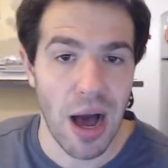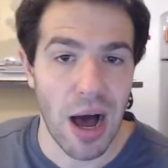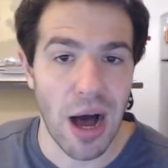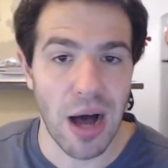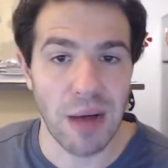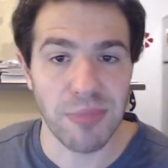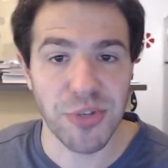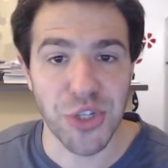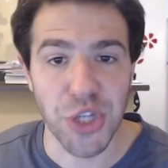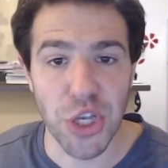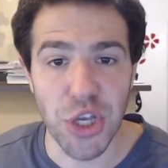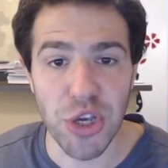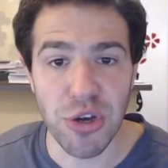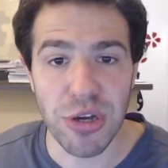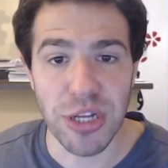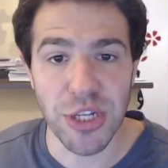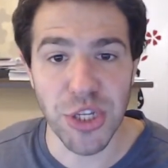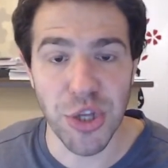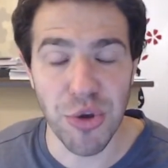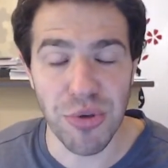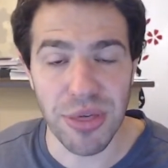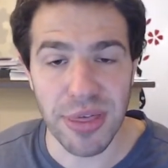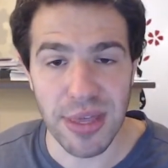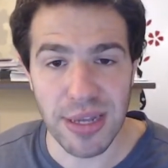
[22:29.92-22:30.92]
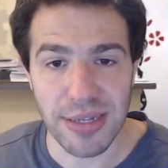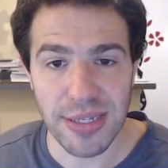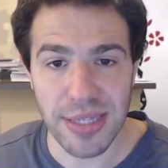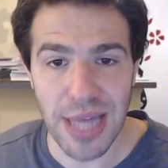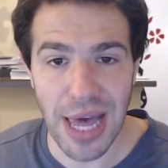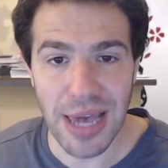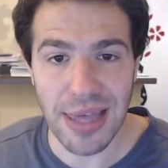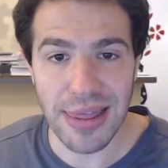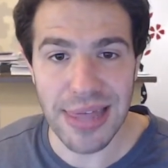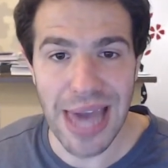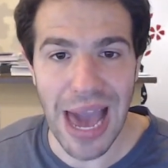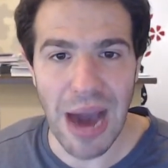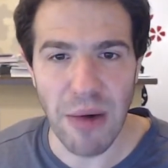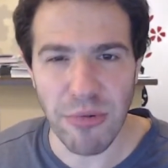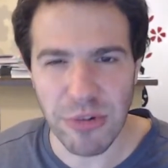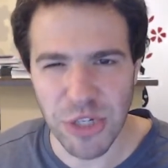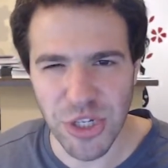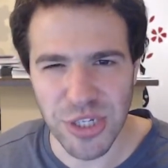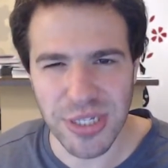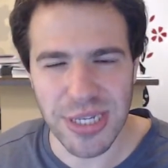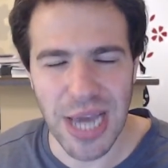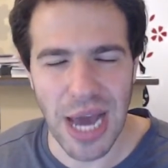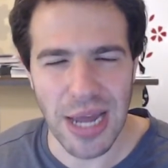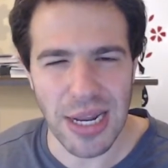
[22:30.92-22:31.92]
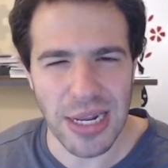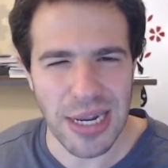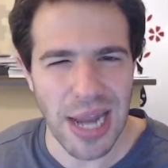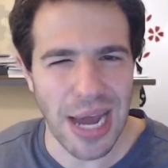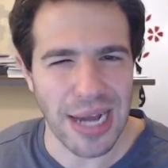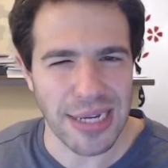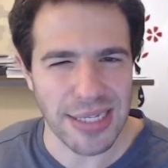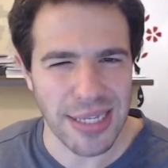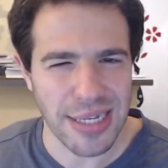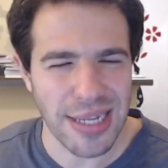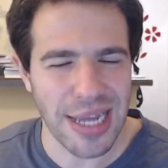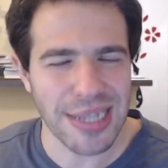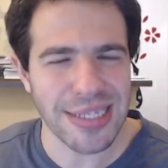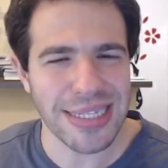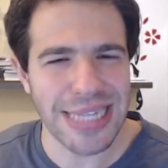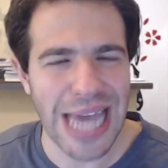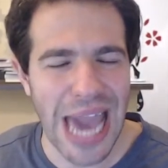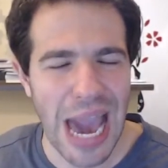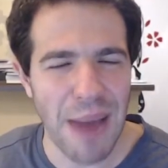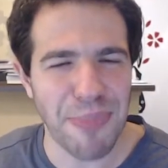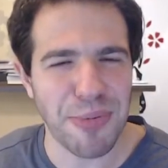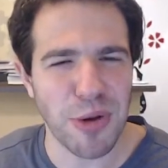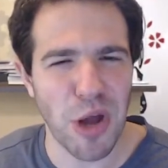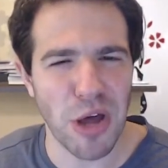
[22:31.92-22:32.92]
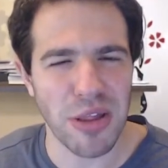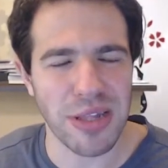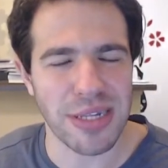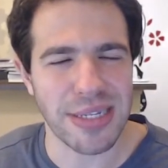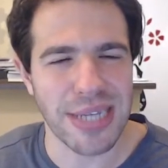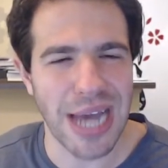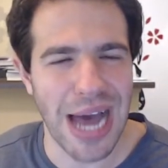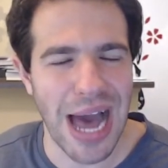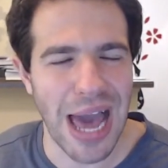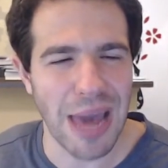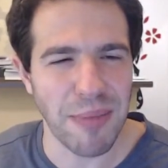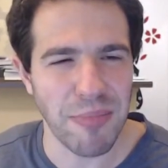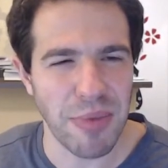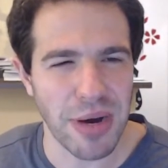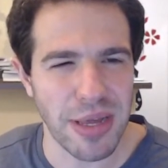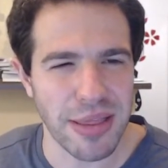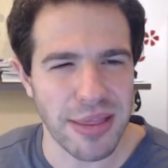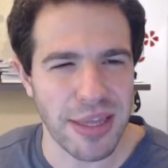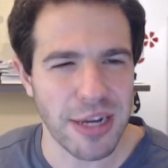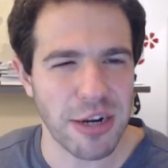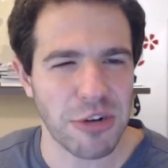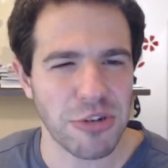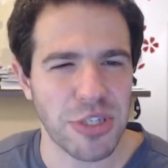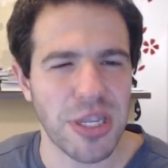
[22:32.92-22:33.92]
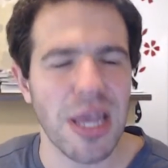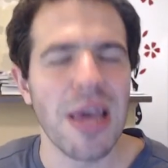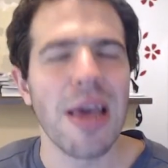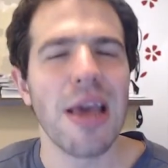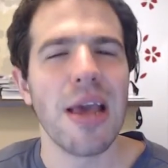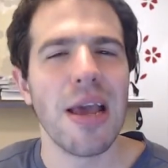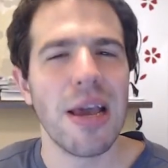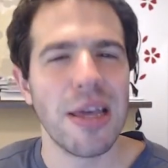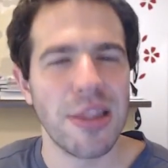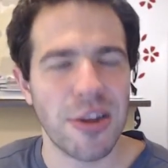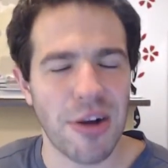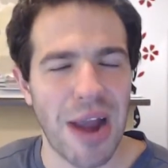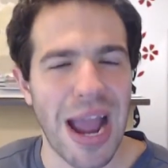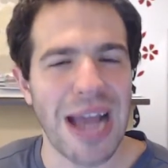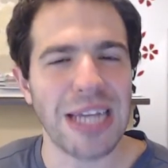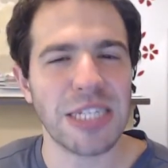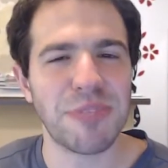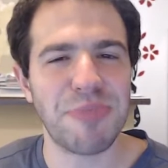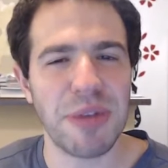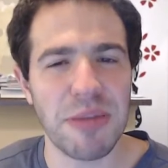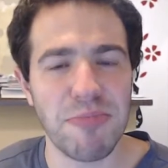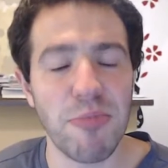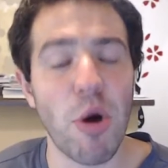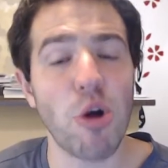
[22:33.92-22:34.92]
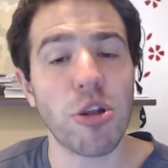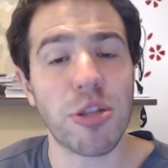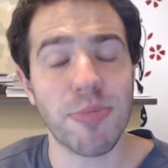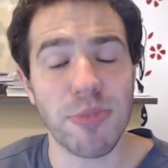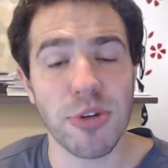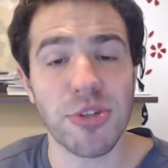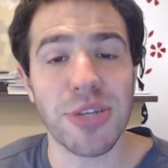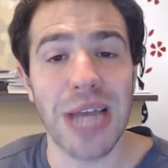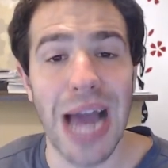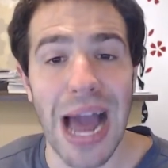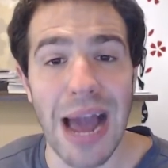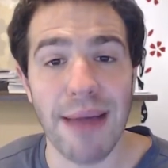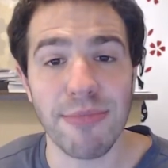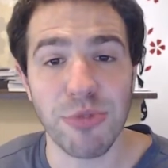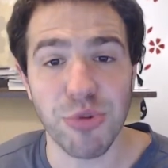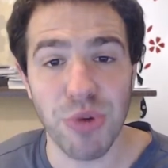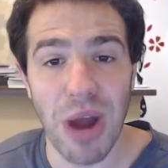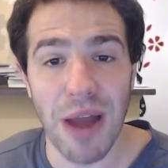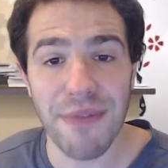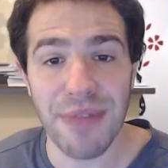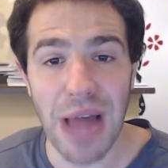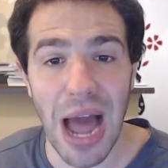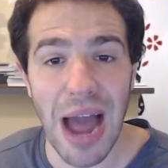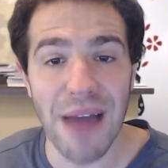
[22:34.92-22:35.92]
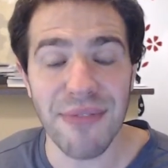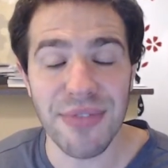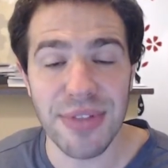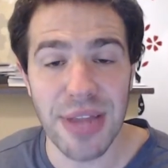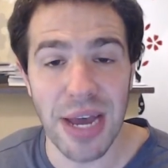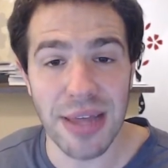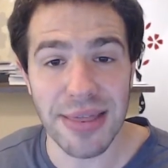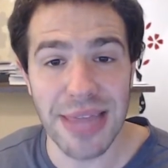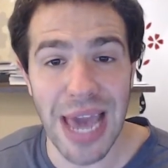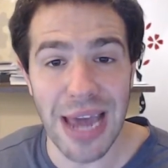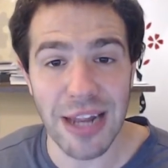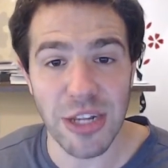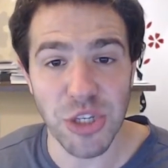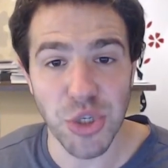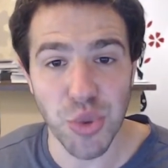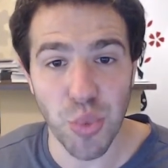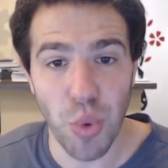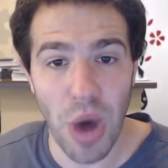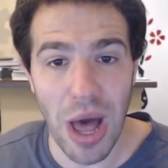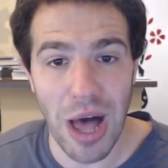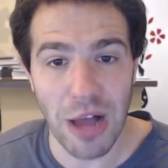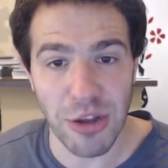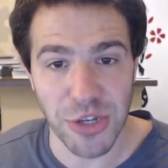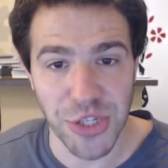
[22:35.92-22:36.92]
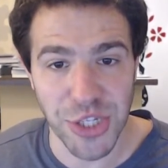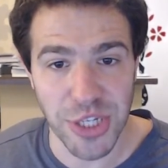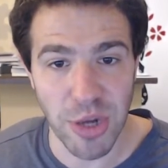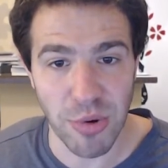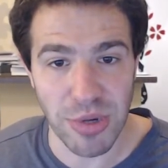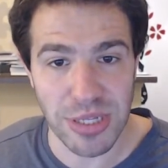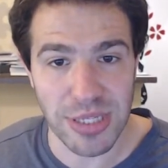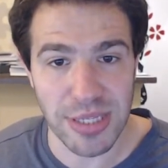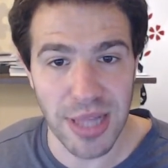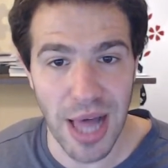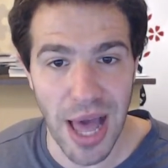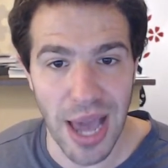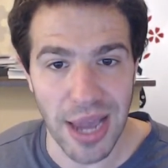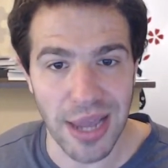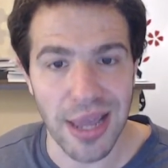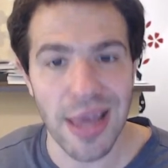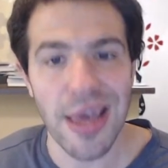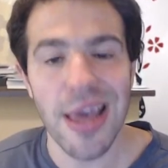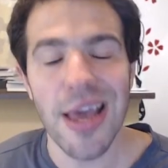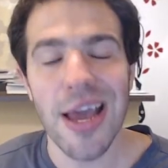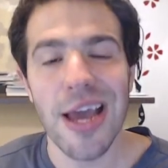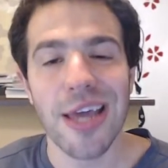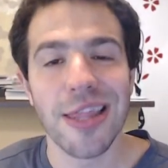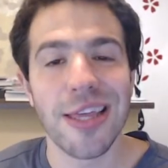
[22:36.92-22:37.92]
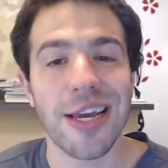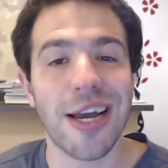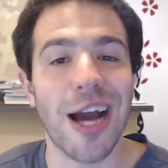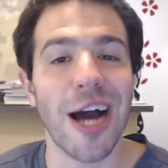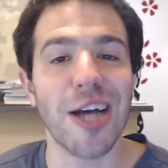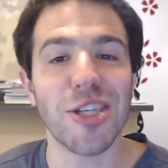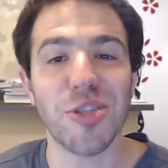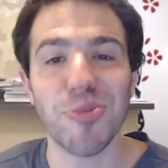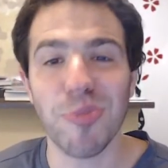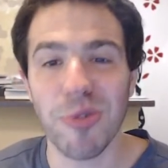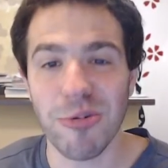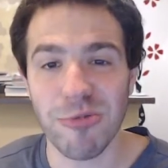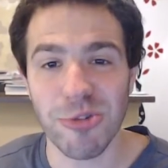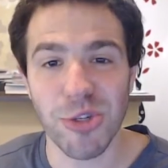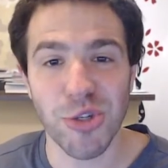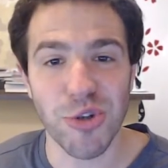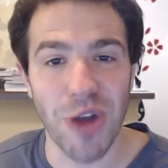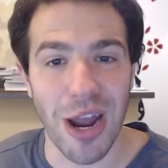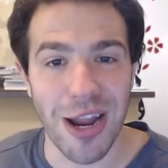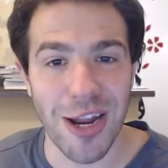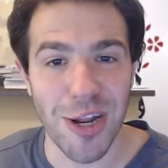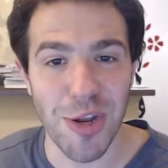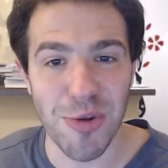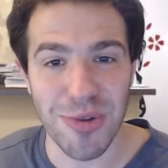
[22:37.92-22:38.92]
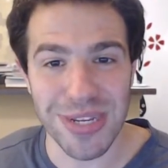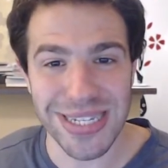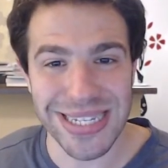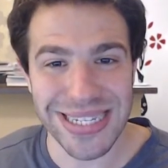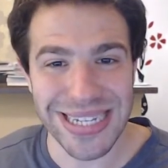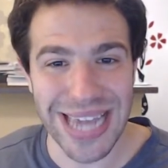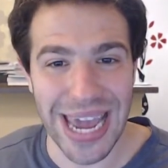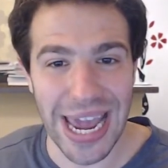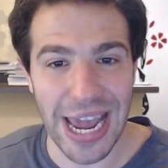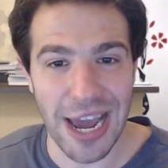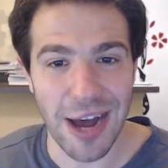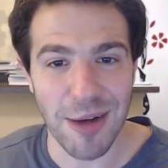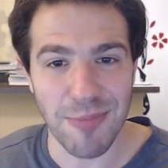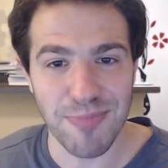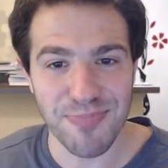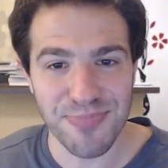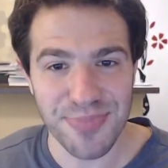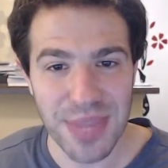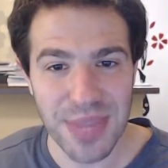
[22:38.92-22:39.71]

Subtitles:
So you can do things like that, which is kind of nice. It doesn't happen all the time, but there has been multiple times where I've done that as well. So it's like the customer was trying to do a scam.